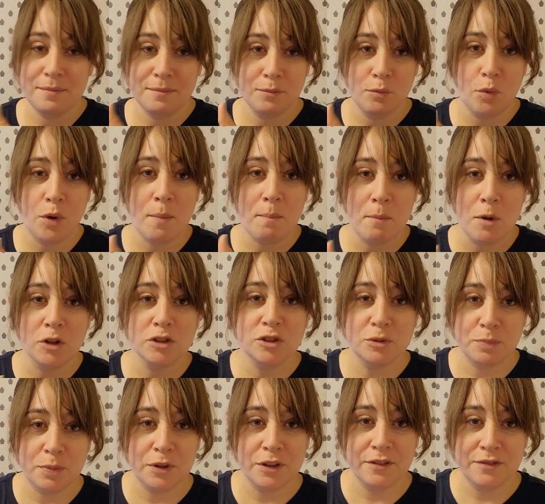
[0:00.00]
what
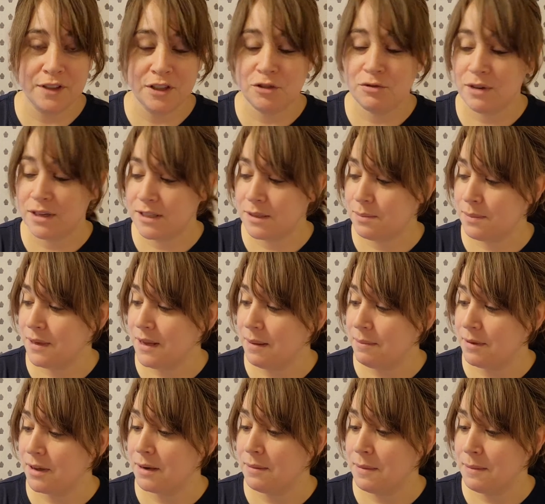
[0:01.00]
multiple of each recipe
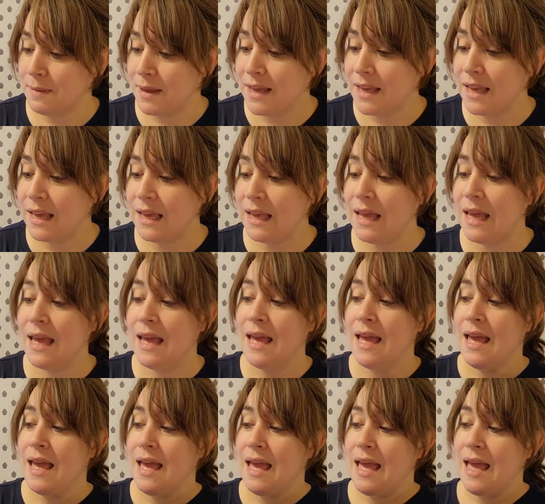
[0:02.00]
I'm going to be making,
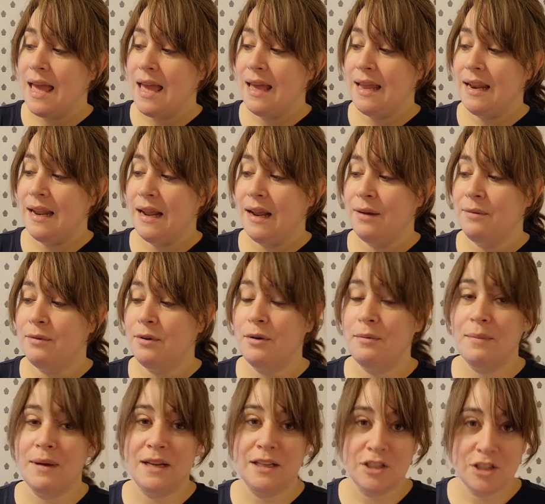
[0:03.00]
and I
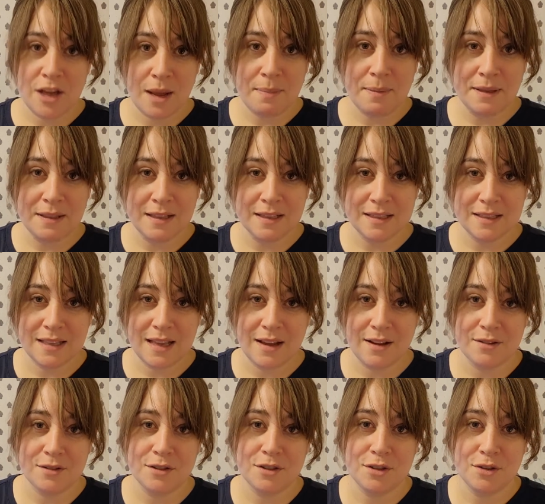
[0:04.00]
wrote my shopping list
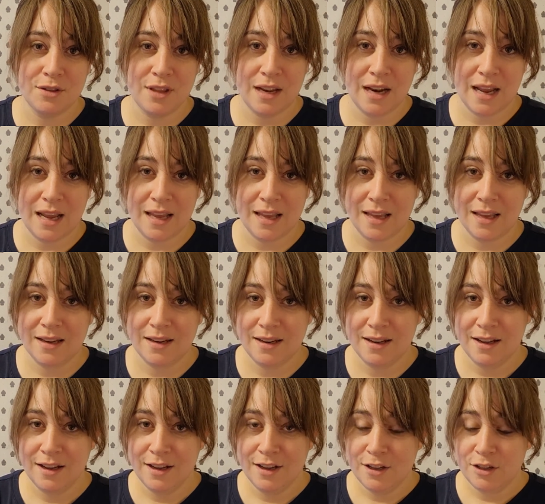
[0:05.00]
out so that I
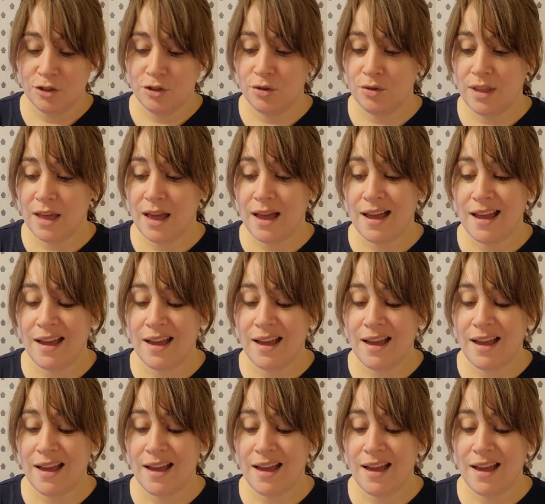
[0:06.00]
can do that.